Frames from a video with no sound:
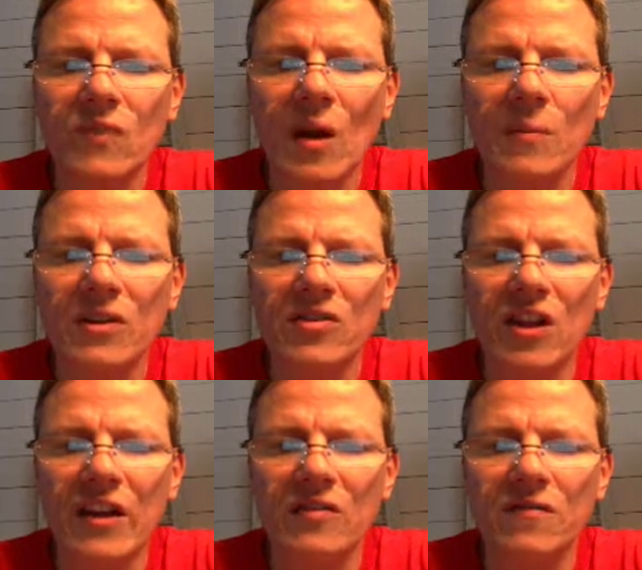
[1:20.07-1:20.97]
I'm going to
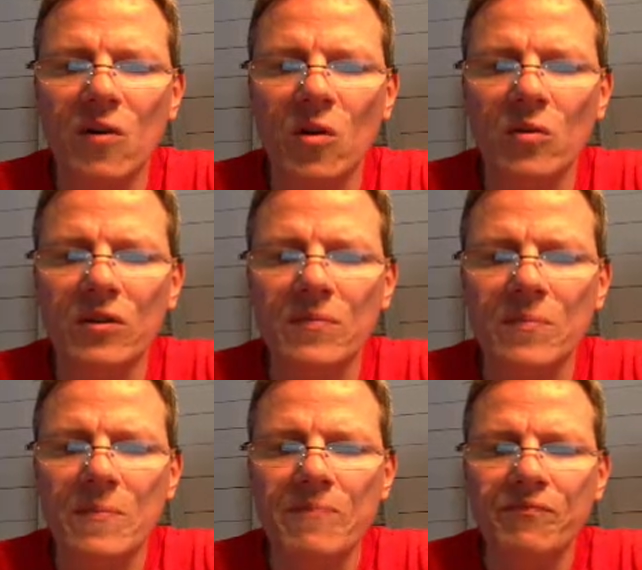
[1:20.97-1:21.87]
slide it forward,
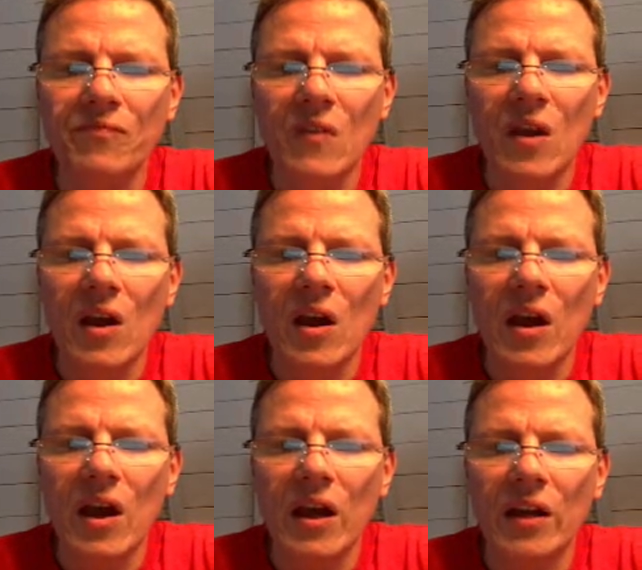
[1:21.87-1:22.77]

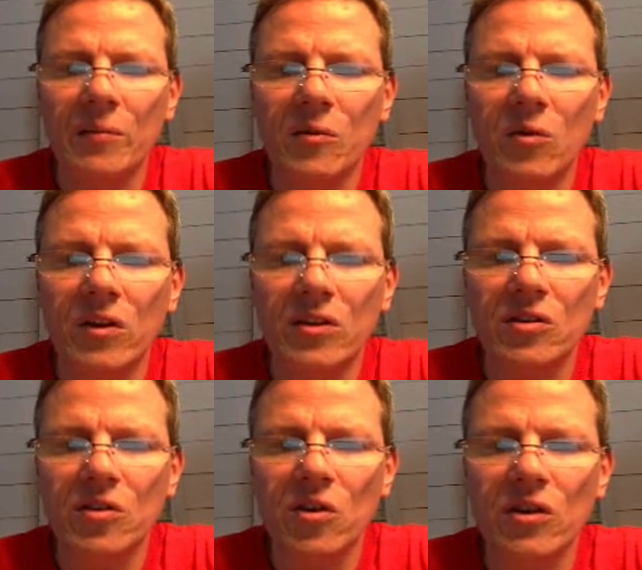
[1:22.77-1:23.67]
and I'm going to
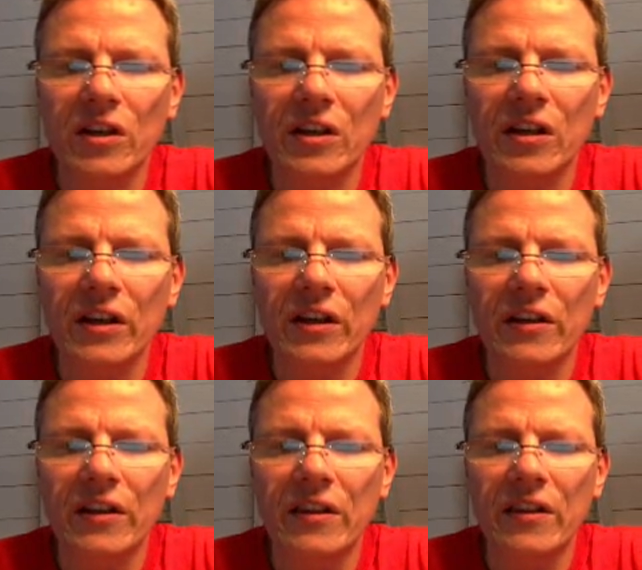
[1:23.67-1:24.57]
turn it like
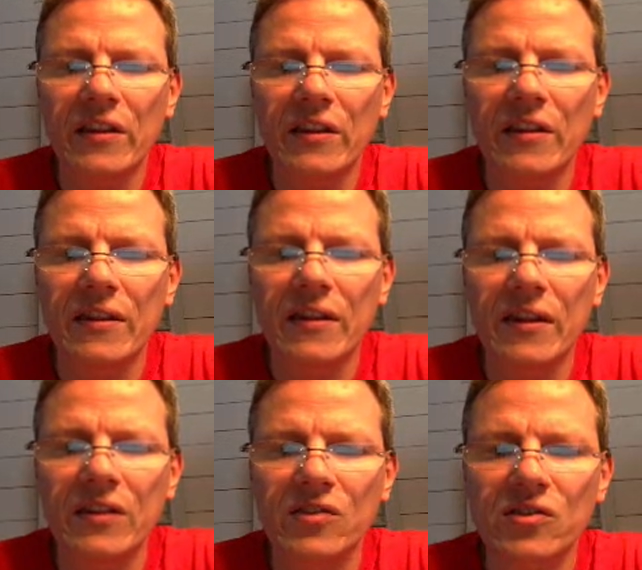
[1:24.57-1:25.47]

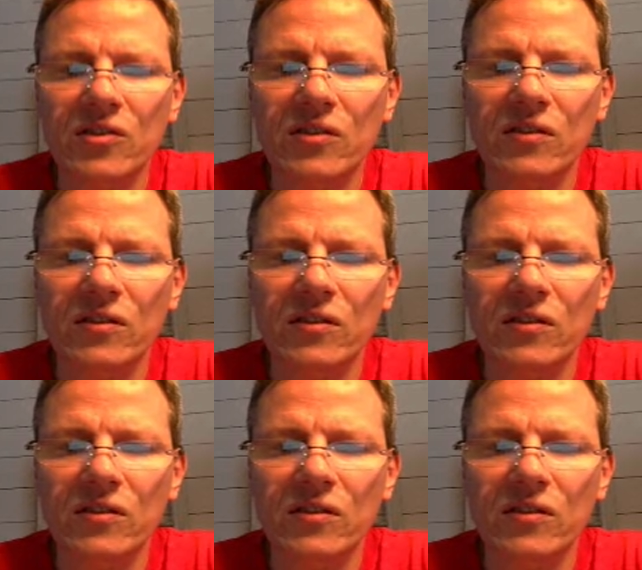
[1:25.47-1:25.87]
this.